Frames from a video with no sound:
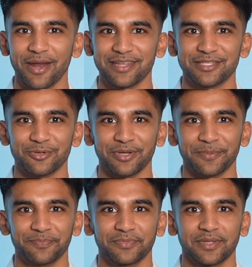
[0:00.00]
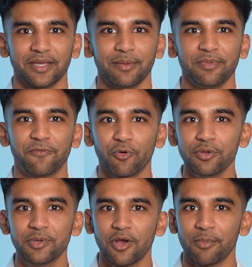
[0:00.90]
right into it. Before
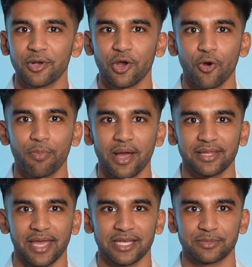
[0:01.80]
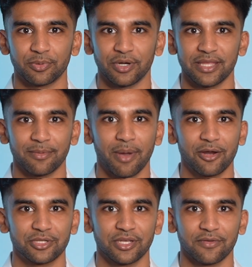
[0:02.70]
you become a Copilot expert in the
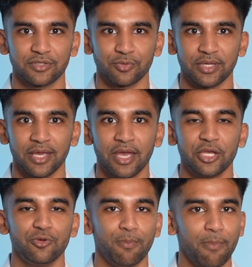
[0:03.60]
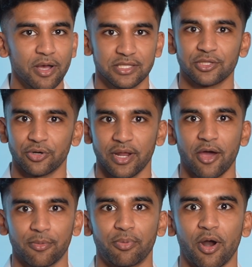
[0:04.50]
Microsoft Suite, you must learn
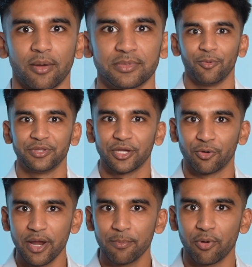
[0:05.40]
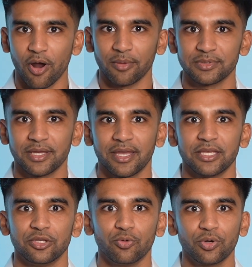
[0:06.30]
how to prompt. With a great prompt,
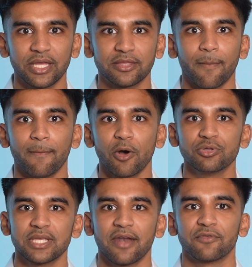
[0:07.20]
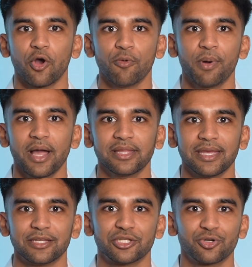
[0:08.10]
you will get the most out of Copilot and